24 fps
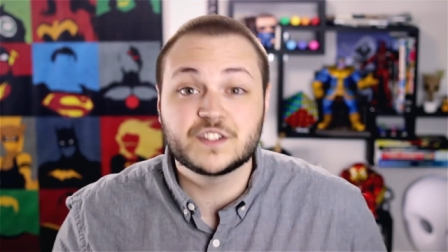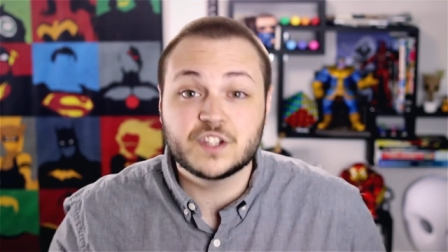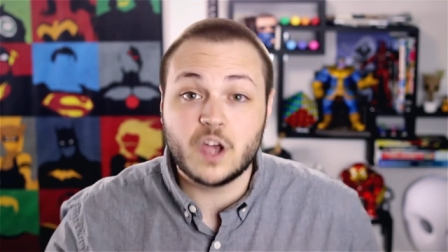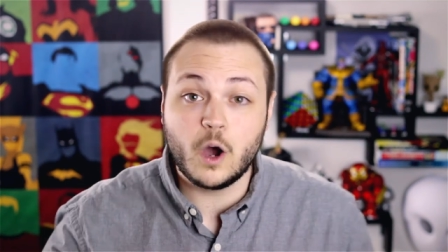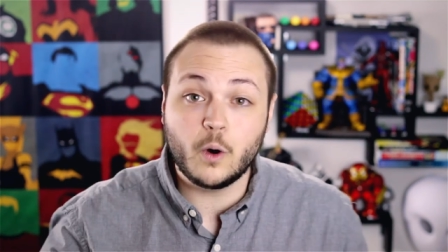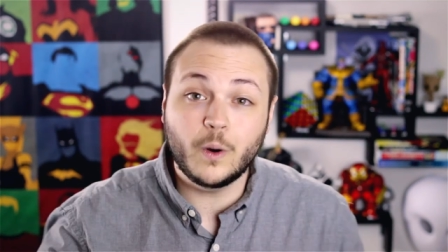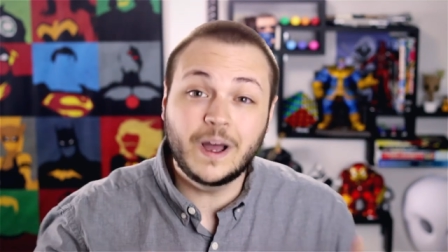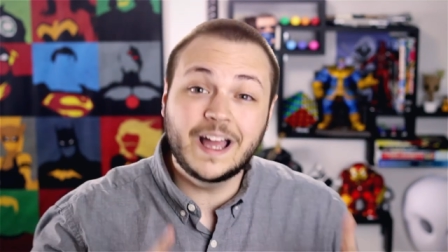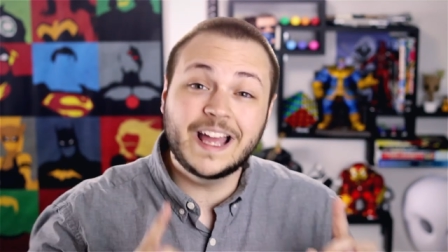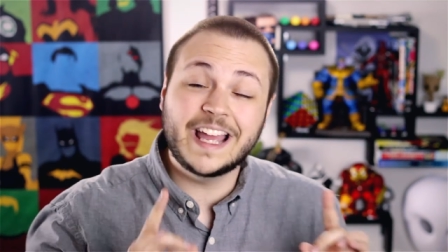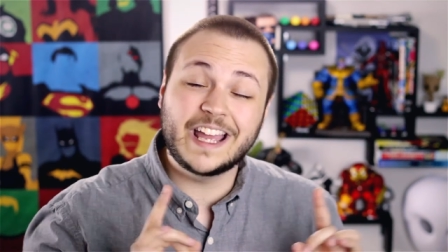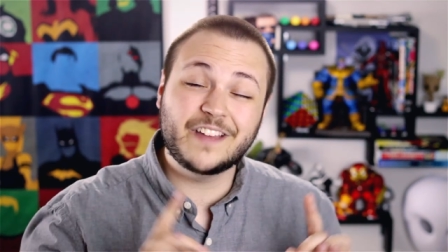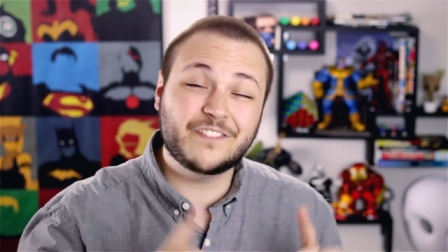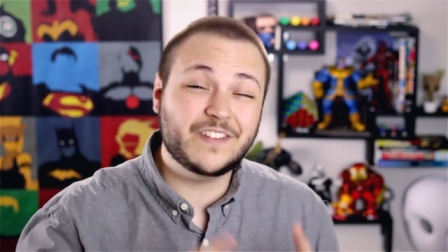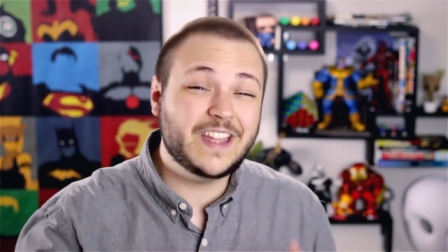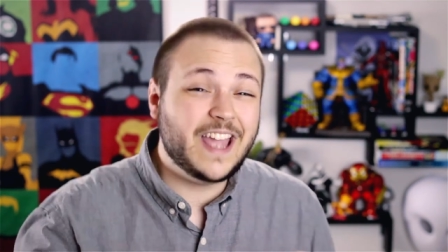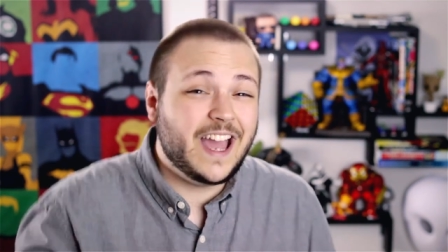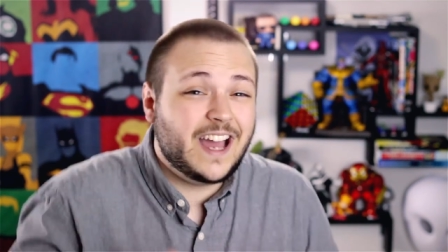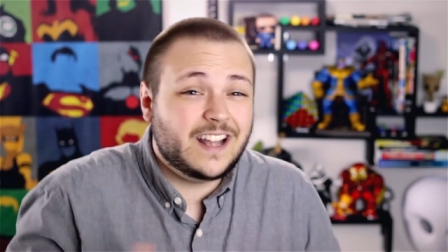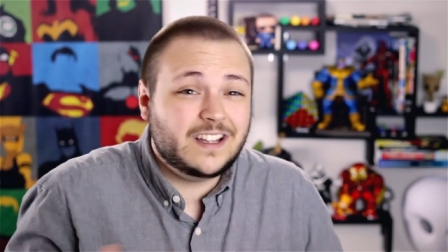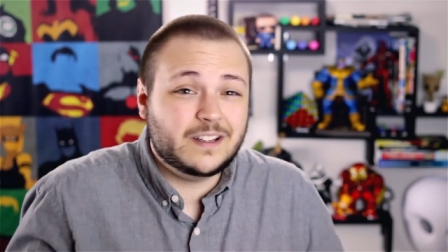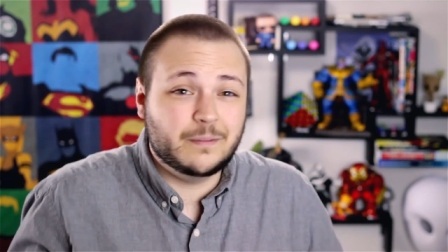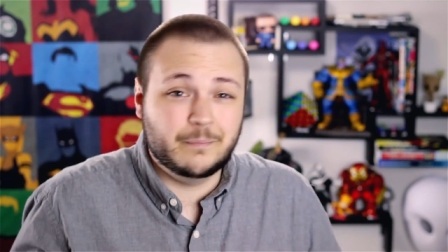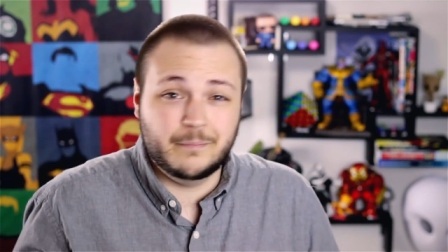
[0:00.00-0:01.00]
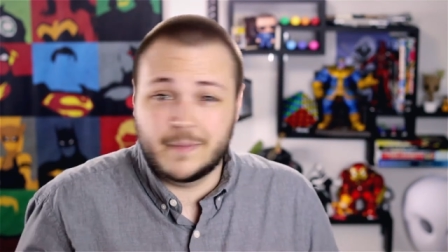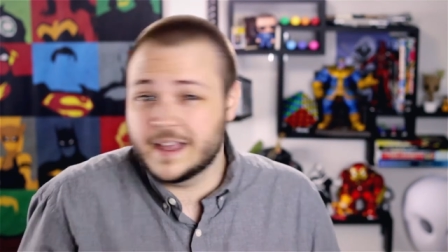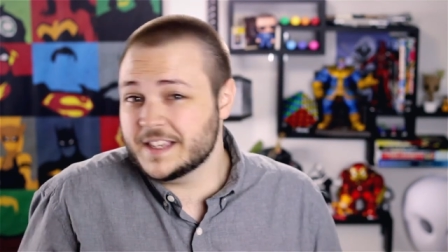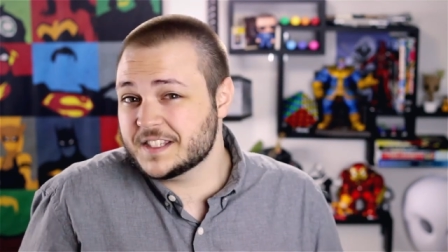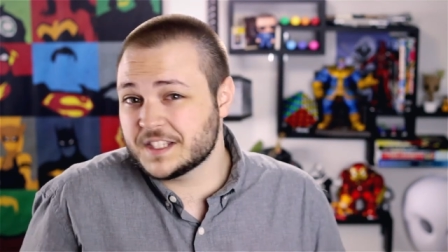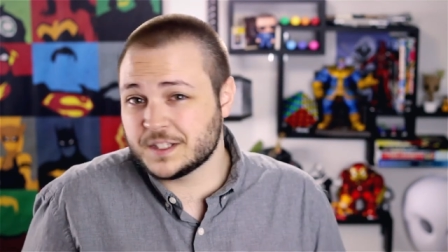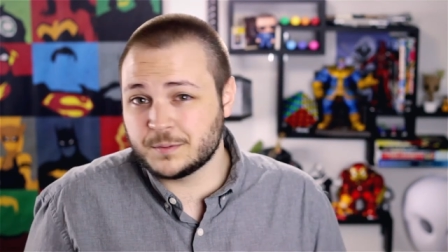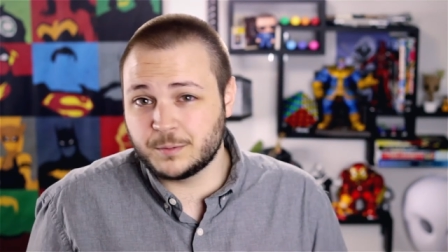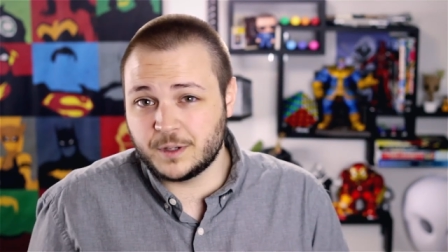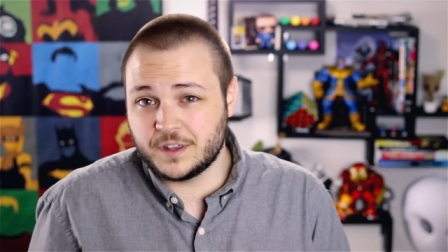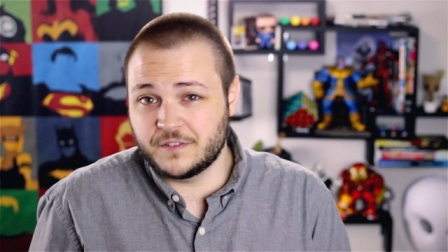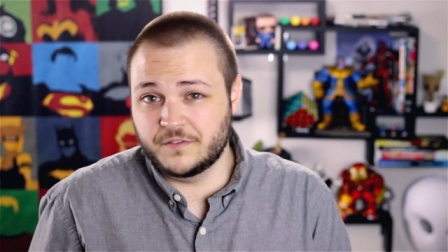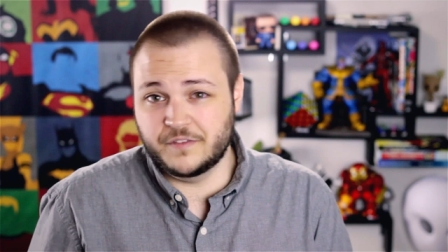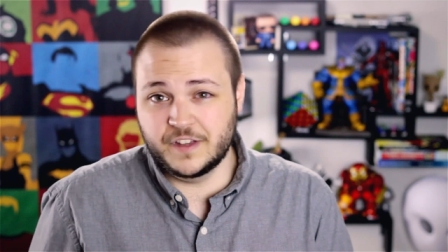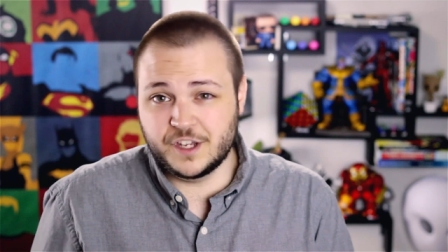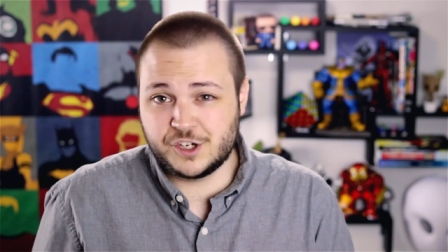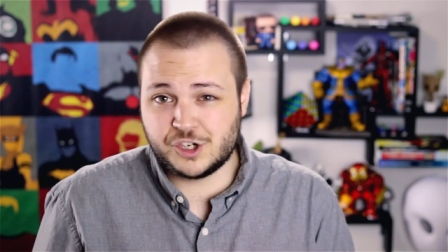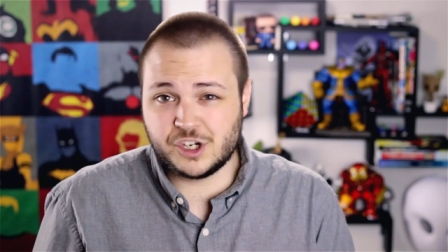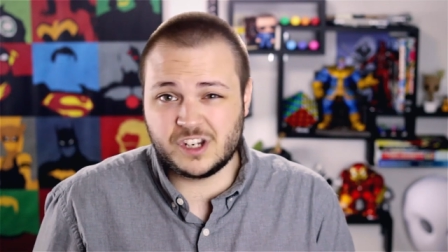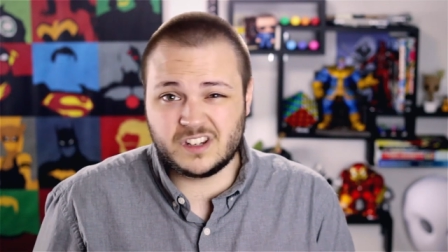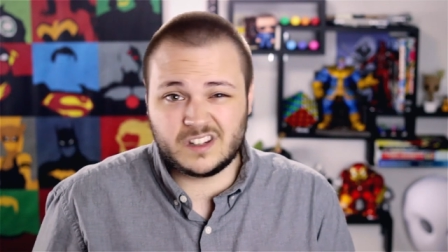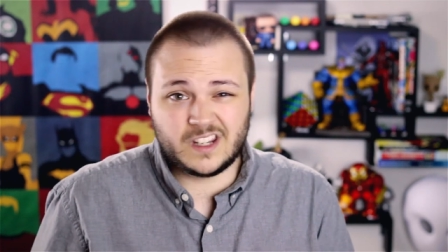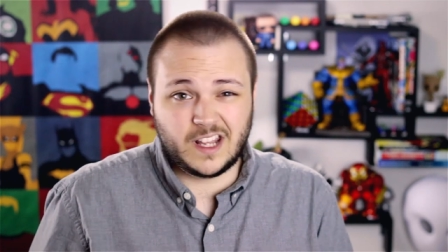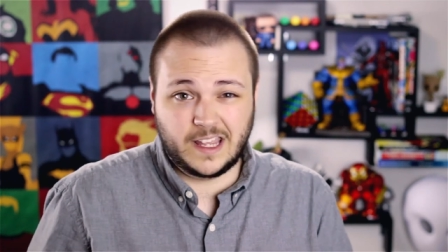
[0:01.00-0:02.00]
So if he had to mess with
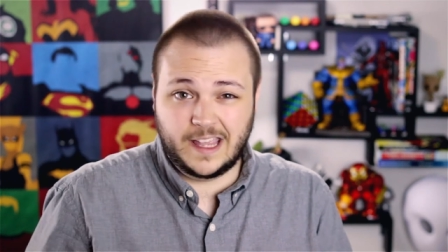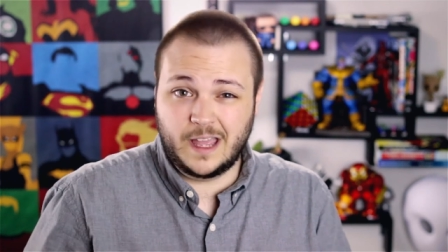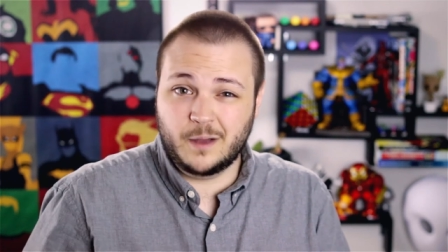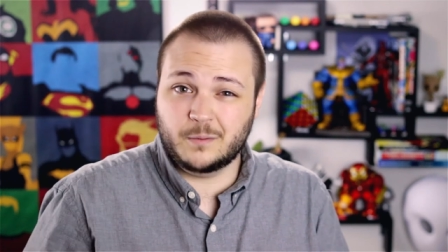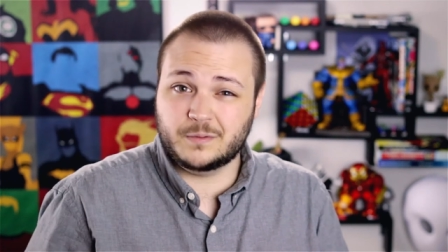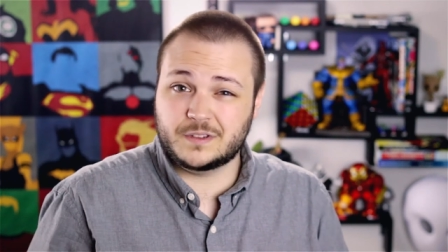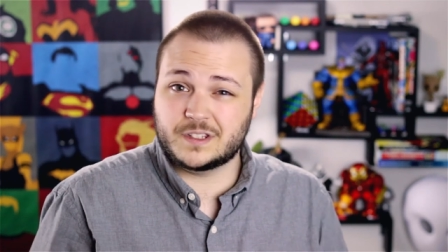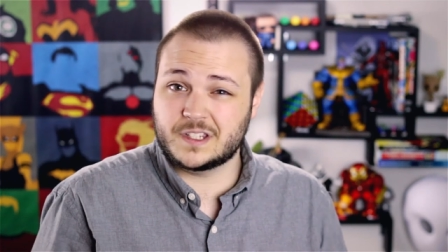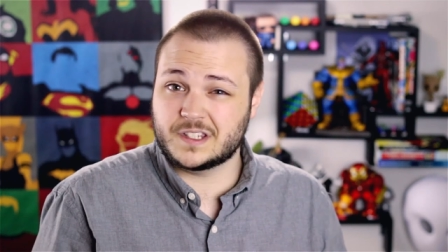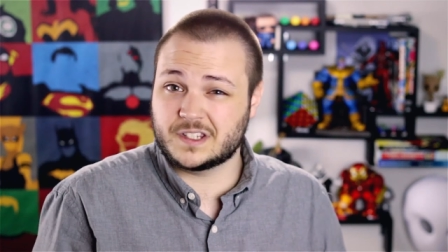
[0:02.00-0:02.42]
Vision to get